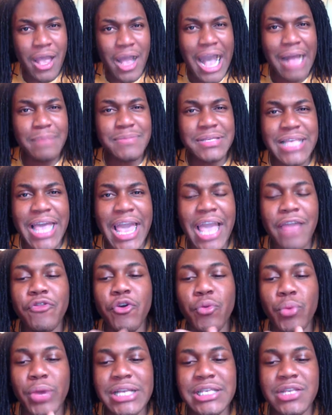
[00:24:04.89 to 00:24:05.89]
I'm saying
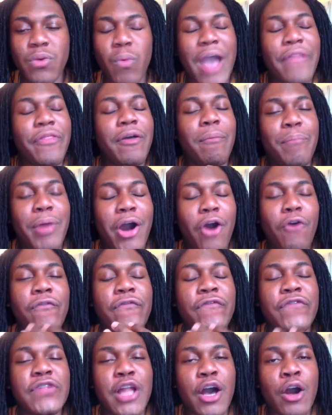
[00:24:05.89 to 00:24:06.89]
the reason why the boat
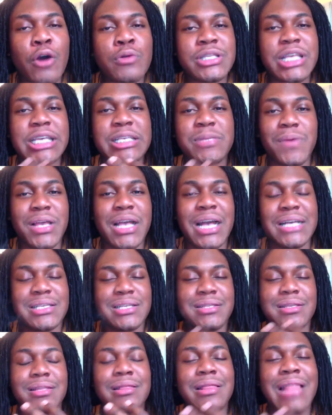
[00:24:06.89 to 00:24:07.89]
floats is because
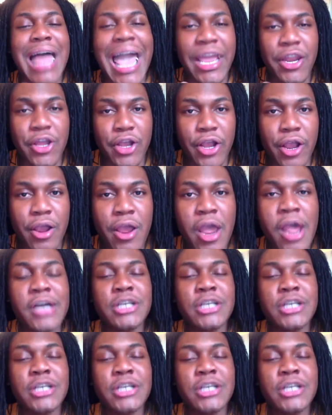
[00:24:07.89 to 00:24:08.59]
it's lighter.